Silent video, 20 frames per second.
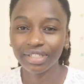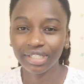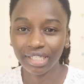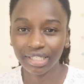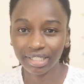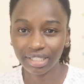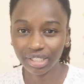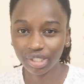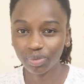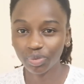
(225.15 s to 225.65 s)

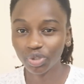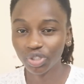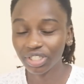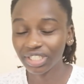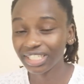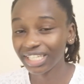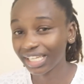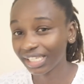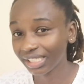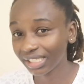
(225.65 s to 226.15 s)
transcription
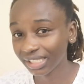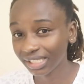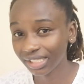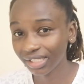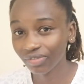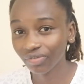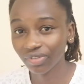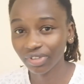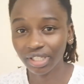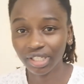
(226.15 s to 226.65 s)

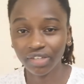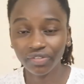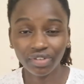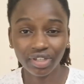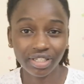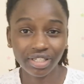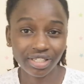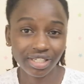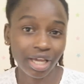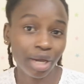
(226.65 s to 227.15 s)
tests for the
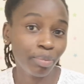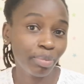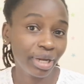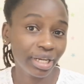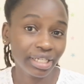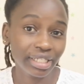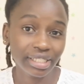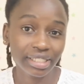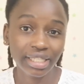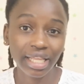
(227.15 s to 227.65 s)
different
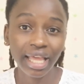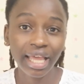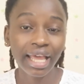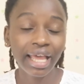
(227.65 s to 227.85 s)
companies,